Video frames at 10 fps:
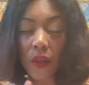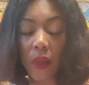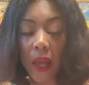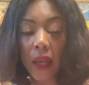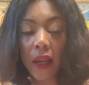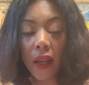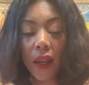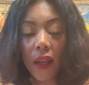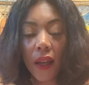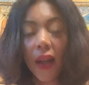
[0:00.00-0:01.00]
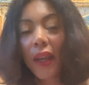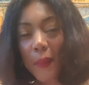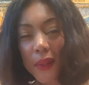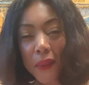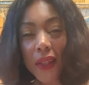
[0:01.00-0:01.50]
you like, I
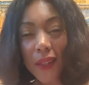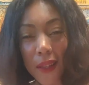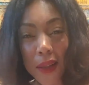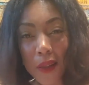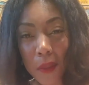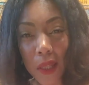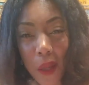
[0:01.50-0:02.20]
can't believe they did that to me.